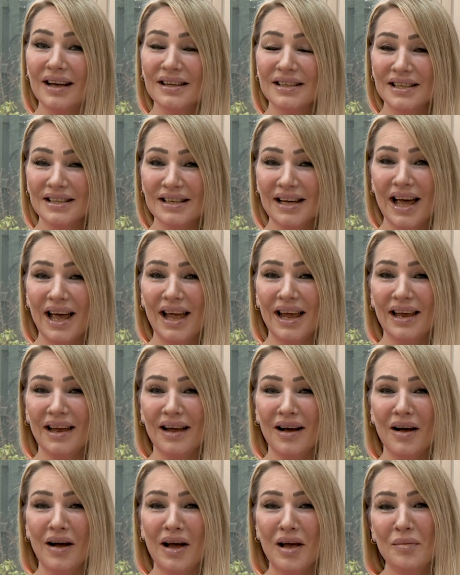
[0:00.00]

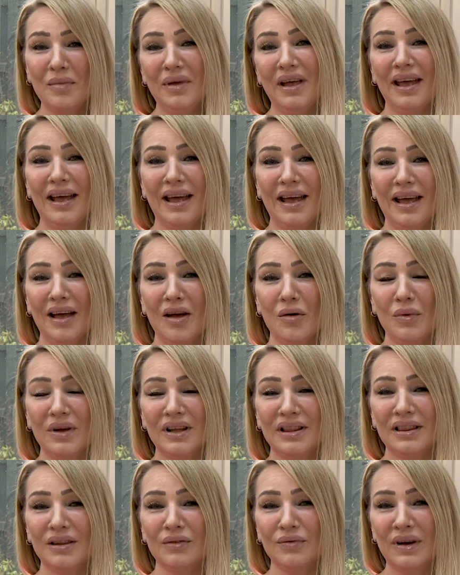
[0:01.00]
Today I'm here
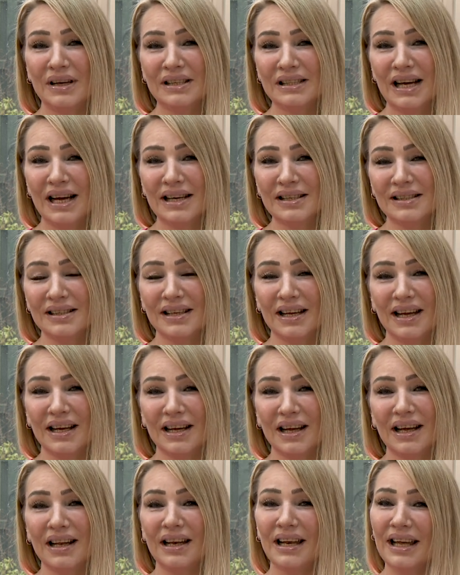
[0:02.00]
with the
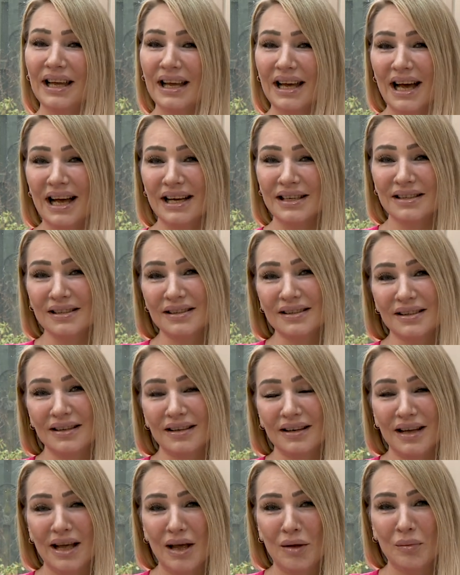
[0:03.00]
fantastic Lee
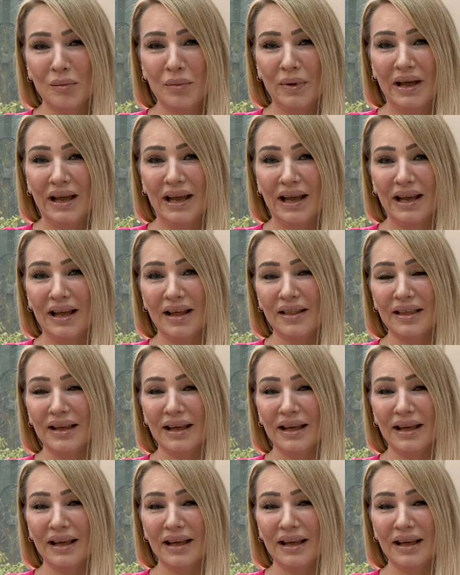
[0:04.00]
Anderson MP,